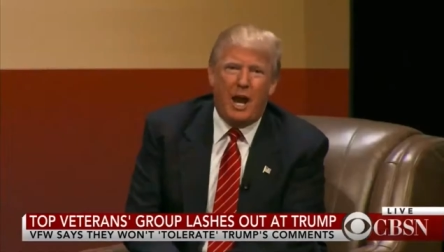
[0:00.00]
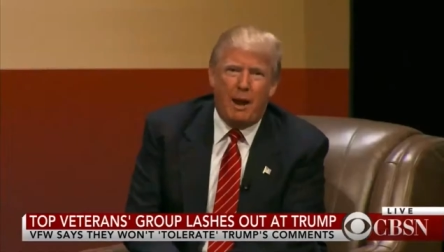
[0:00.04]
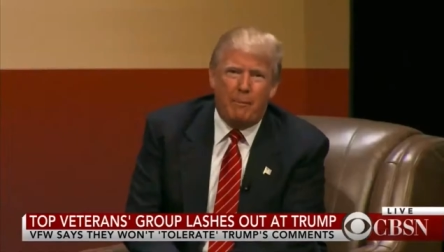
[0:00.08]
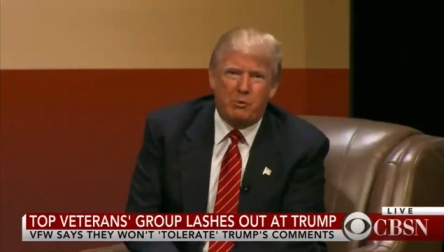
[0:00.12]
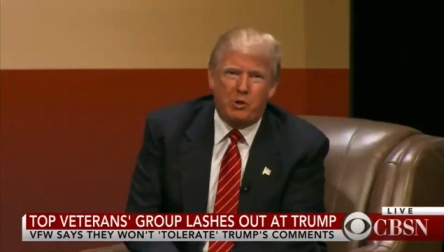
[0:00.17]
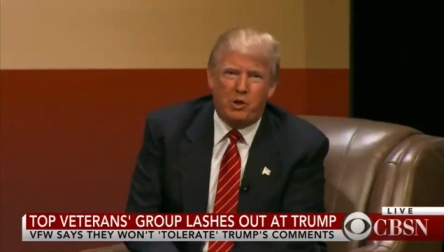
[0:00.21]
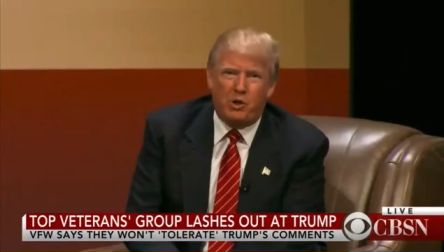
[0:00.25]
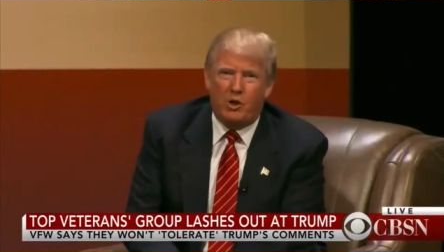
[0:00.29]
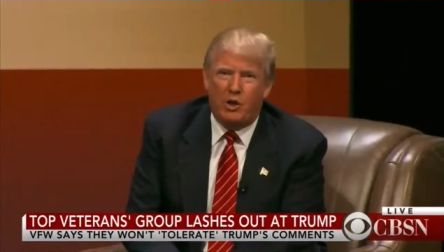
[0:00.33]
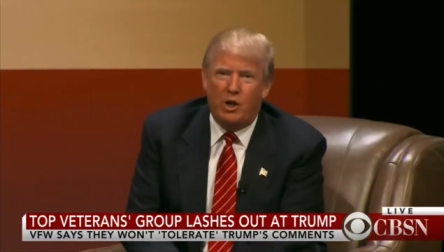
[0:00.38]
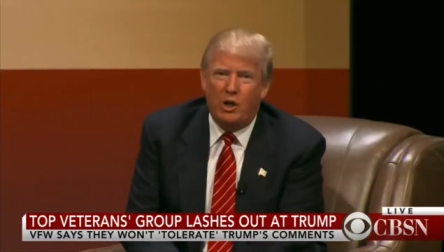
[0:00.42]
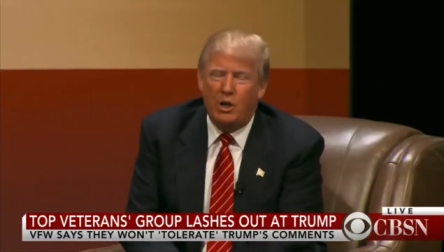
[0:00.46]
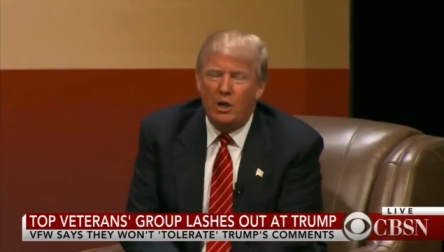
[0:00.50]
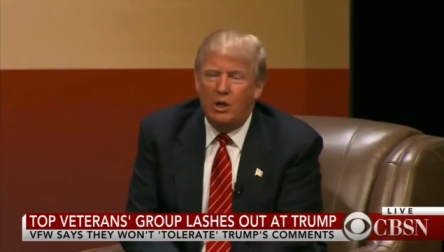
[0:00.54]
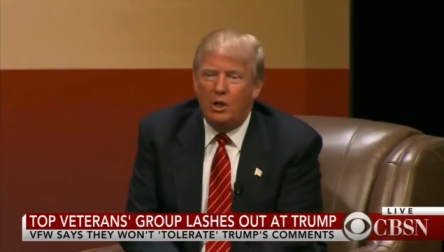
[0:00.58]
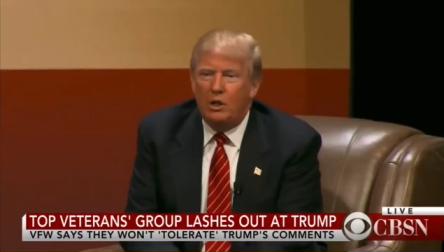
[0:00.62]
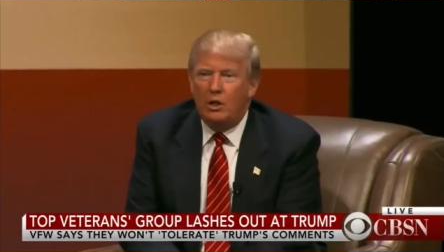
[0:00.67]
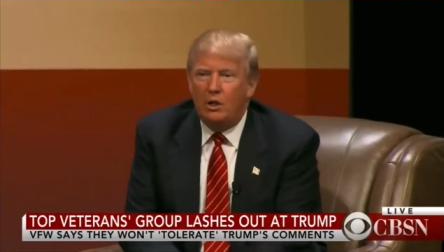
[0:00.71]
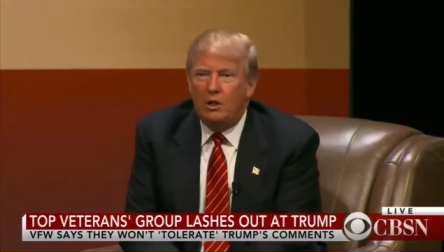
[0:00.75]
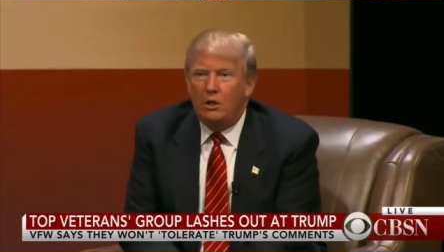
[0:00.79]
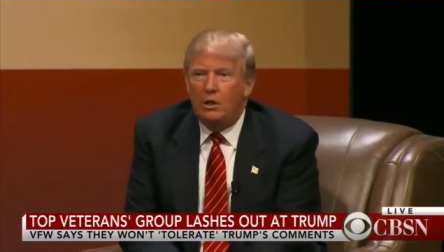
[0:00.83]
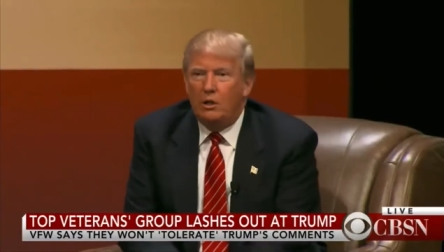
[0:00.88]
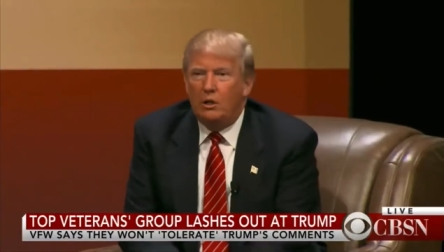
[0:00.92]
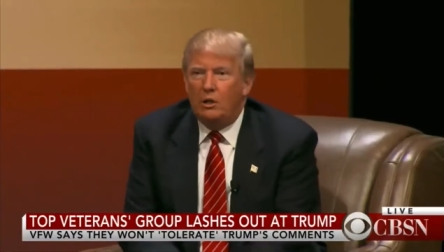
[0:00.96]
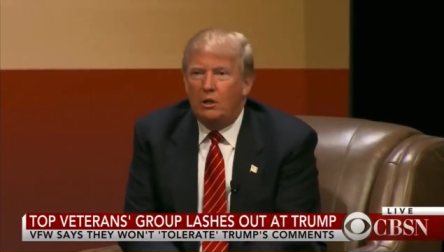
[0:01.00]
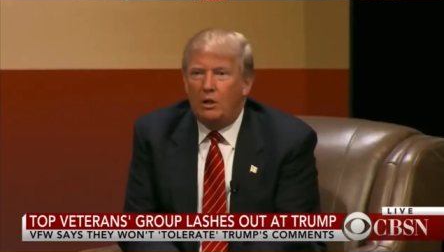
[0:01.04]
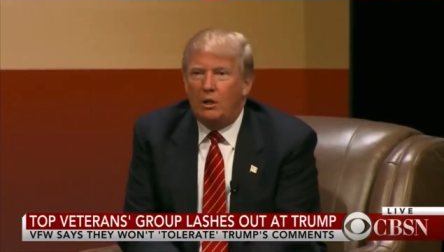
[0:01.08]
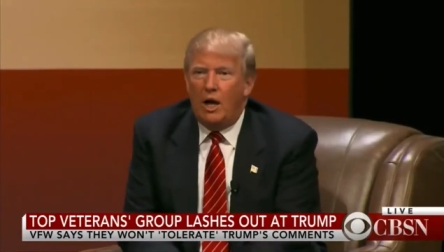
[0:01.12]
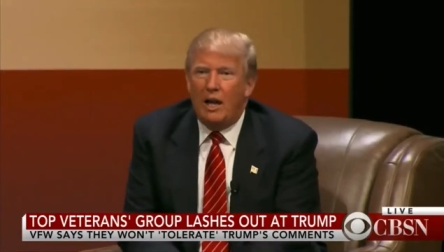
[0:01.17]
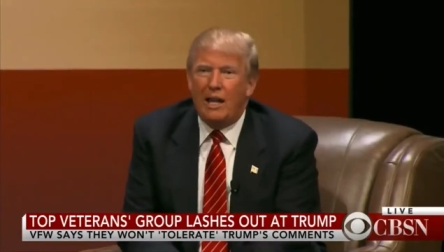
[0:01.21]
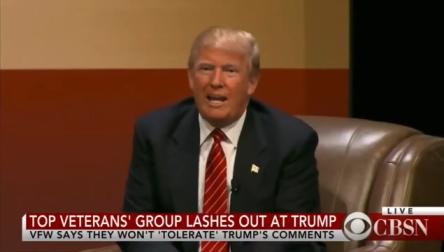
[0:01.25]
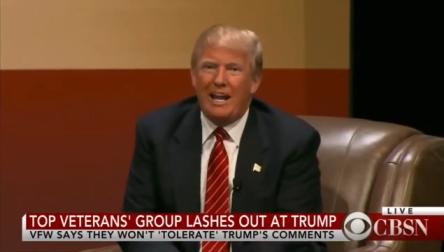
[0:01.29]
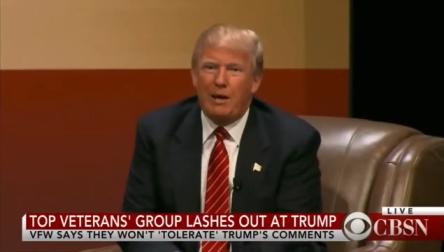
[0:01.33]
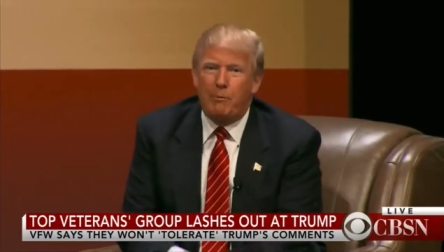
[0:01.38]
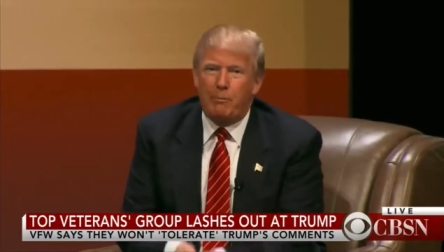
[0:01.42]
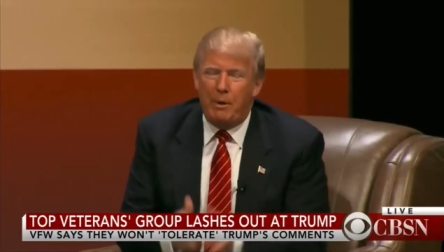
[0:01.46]
Earlier in the
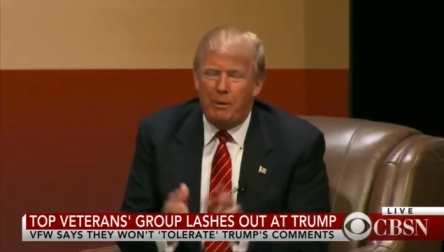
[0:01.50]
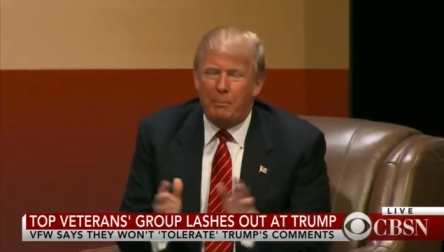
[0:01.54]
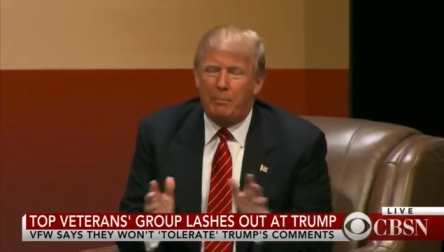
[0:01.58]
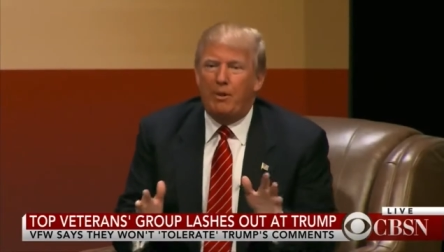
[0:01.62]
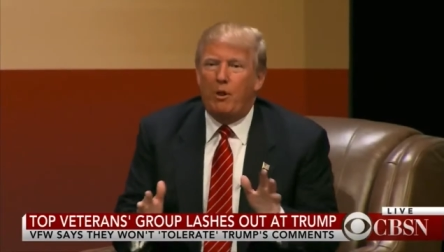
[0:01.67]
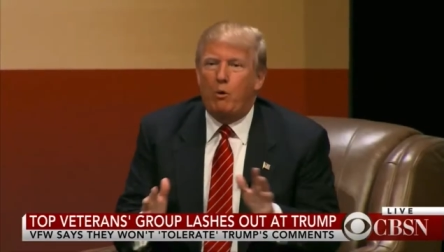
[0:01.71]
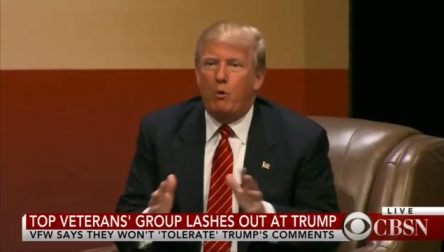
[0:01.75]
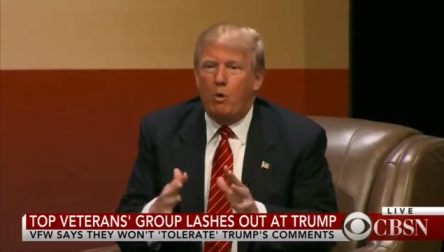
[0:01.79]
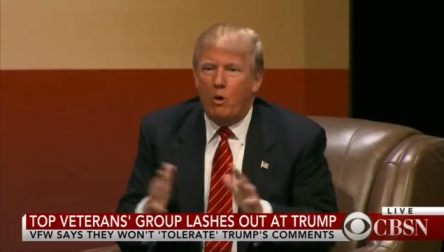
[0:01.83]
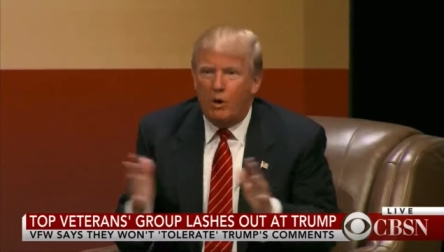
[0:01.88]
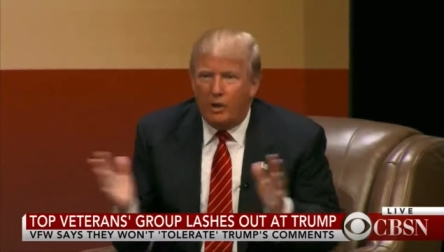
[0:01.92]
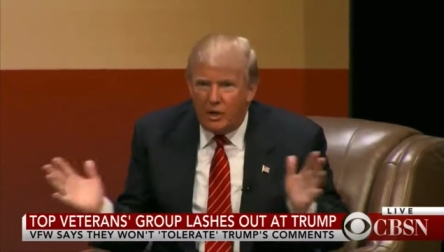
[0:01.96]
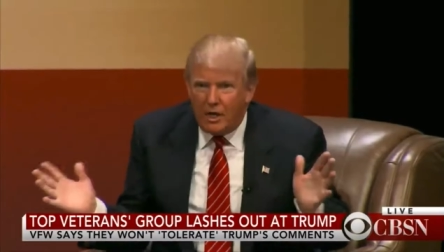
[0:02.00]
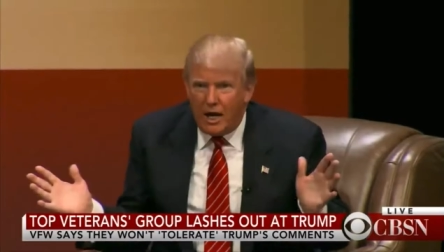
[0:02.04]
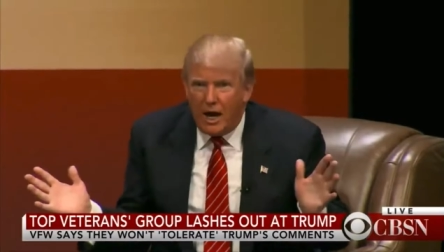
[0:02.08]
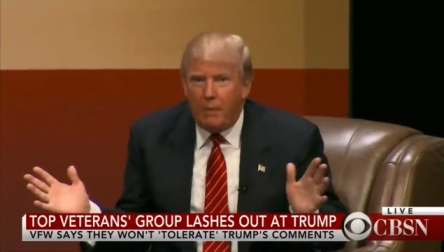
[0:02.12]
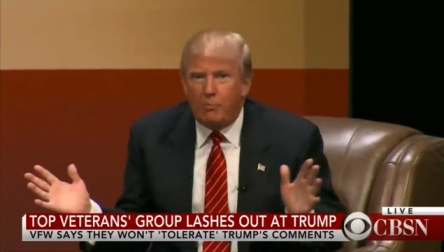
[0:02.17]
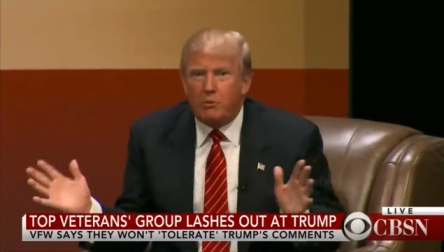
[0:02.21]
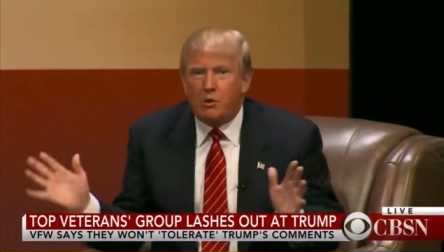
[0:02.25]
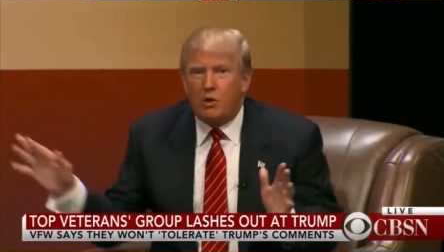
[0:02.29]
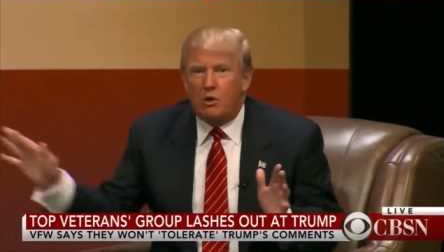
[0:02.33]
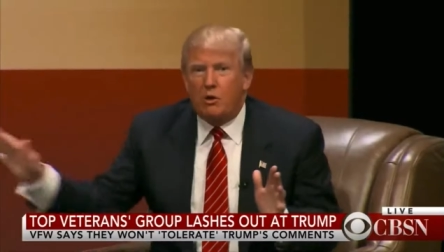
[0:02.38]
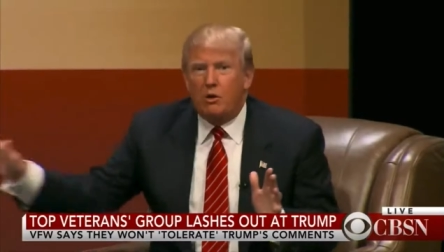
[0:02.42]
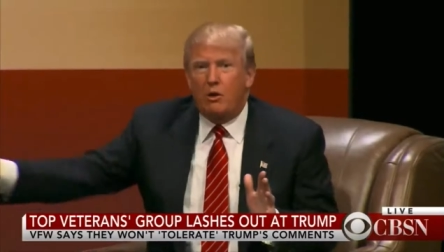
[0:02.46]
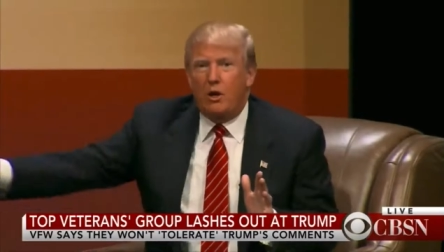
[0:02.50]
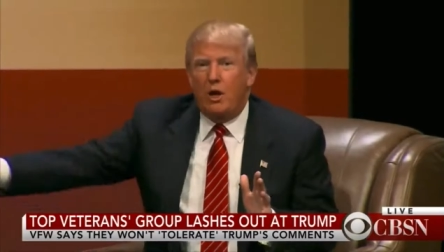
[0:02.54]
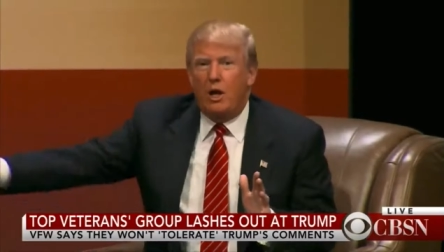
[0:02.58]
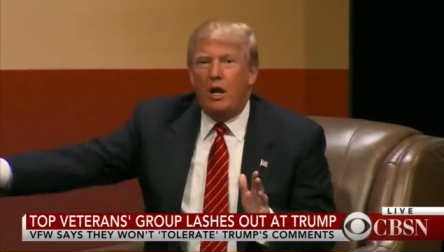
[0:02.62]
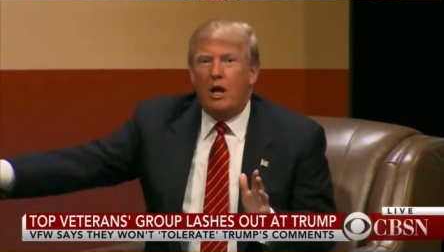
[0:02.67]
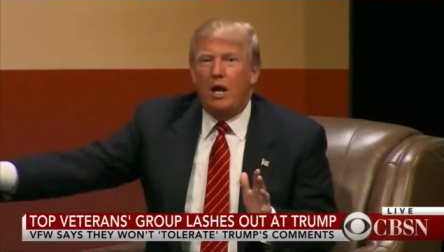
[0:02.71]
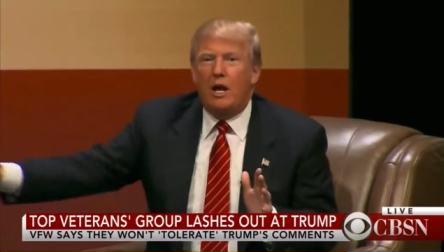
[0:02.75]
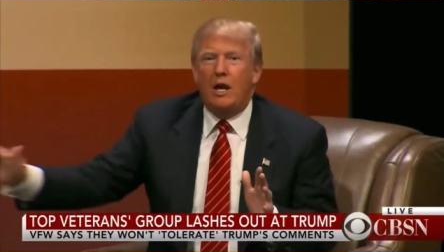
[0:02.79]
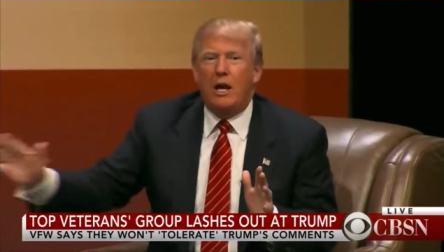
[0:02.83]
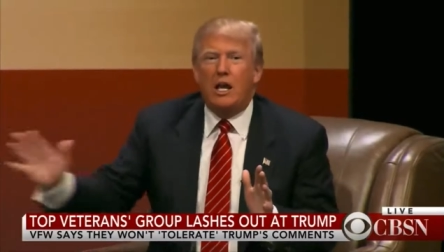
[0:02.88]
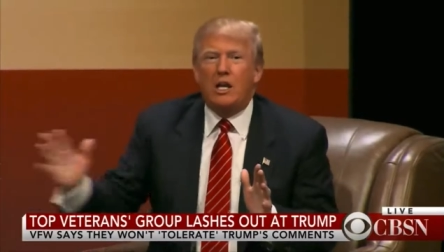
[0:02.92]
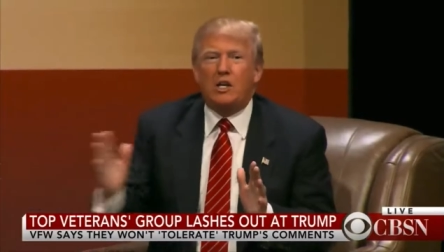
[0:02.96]
campaign, I like people that weren't captured,
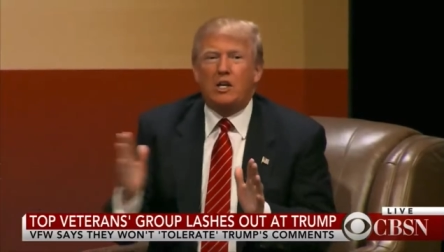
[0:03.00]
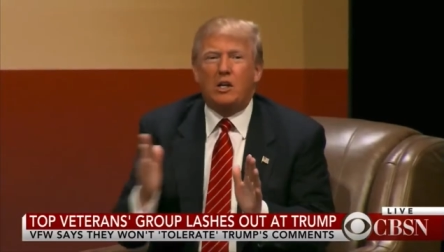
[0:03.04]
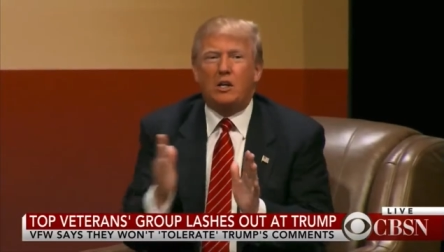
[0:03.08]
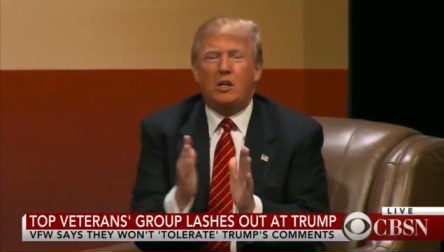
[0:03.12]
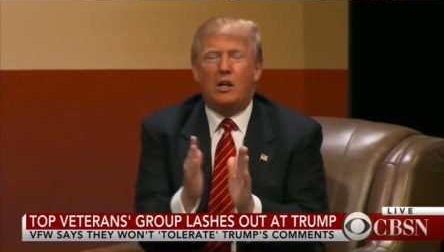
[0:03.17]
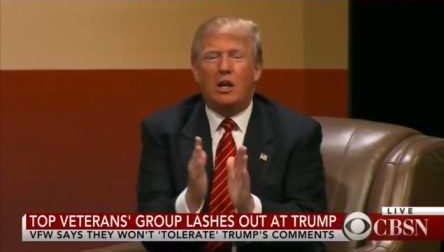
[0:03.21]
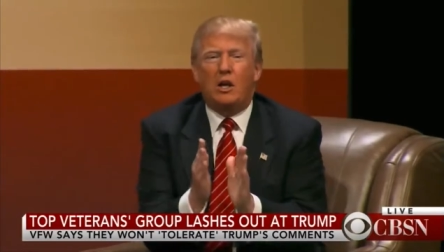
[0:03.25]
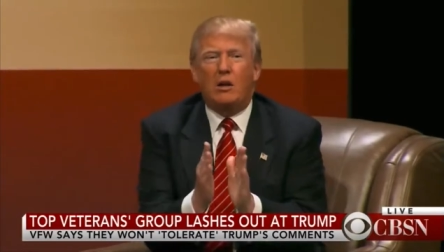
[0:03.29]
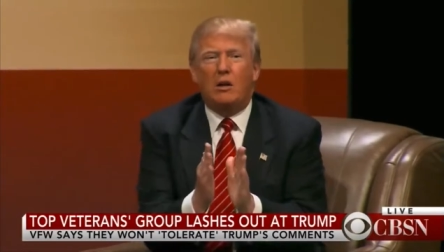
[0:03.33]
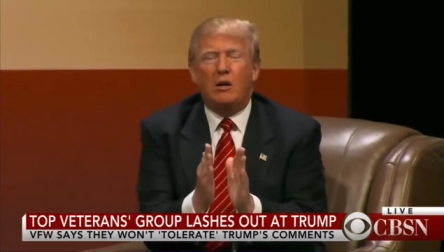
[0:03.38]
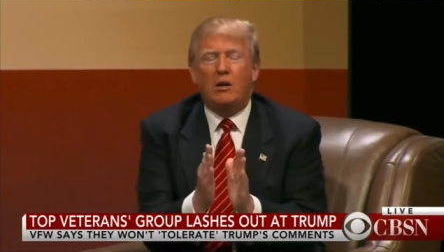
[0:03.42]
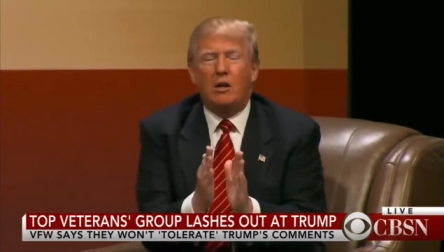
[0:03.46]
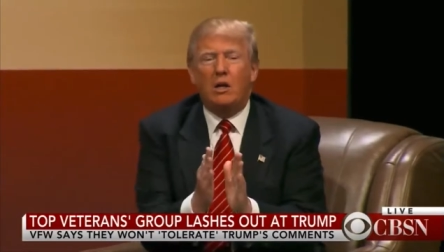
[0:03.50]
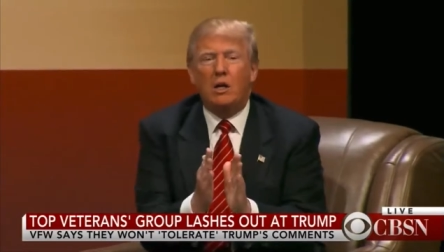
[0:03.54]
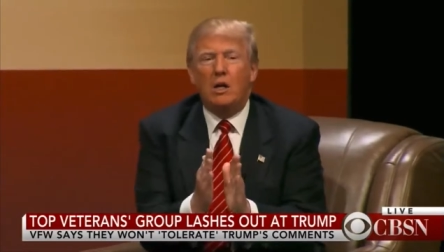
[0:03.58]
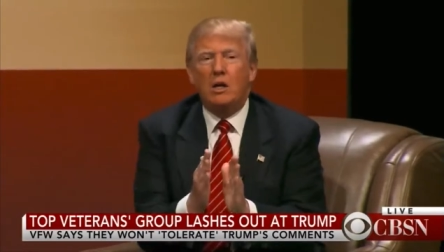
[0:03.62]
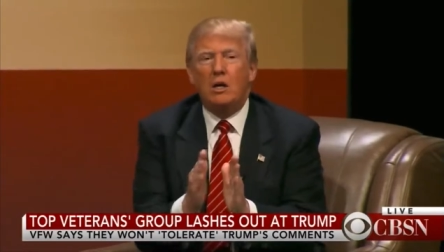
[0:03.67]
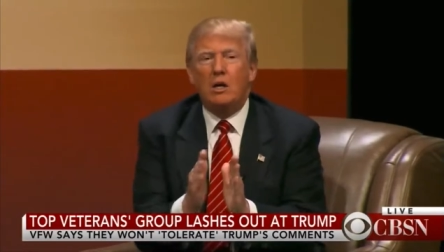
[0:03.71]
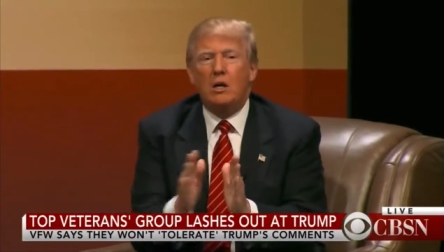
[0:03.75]
okay? I hate to tell you.